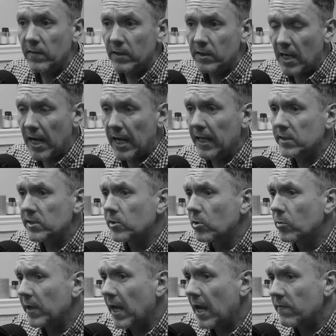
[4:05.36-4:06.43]
In the
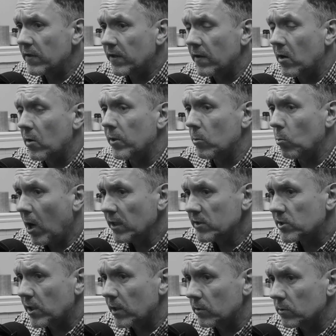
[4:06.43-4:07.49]
dialectical behaviour therapy What
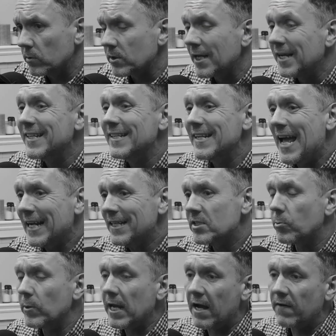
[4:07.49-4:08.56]
skills,
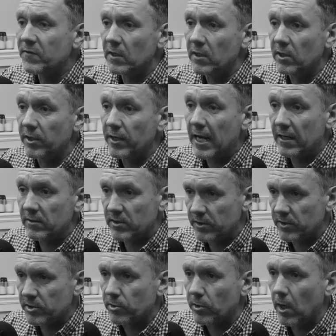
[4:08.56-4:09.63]
next we have to learn how to
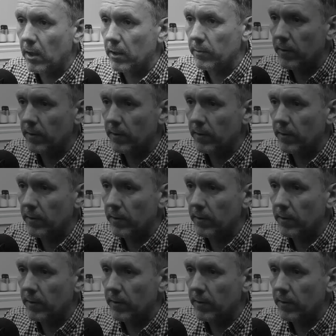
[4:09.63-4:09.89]
describe.